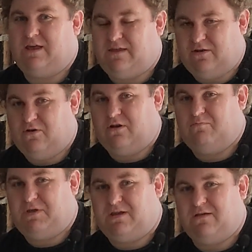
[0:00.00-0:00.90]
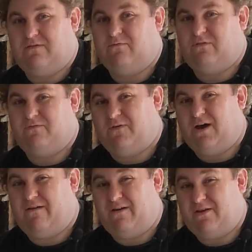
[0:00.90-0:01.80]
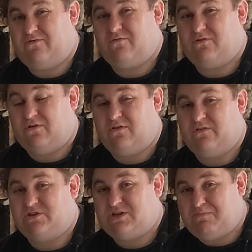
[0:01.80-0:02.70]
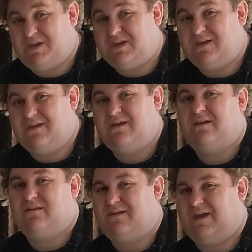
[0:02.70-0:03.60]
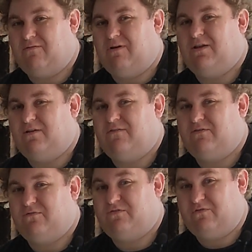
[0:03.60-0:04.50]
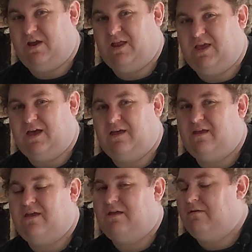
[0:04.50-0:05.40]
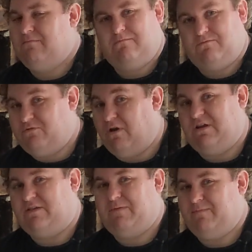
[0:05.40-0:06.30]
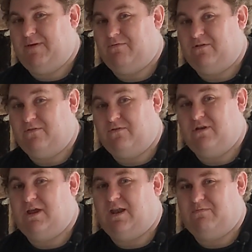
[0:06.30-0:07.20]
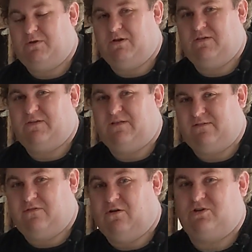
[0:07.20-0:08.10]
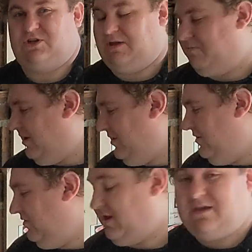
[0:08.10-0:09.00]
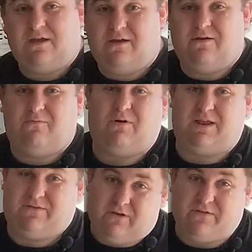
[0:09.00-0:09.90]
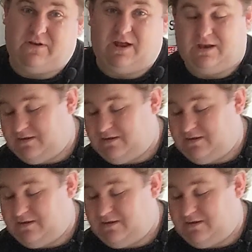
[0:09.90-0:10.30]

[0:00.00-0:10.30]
they're not, because it was $500 shipping to get one over to Australia. Don't expect people to do it. And to be honest, it's not cheaper than doing what he's also done.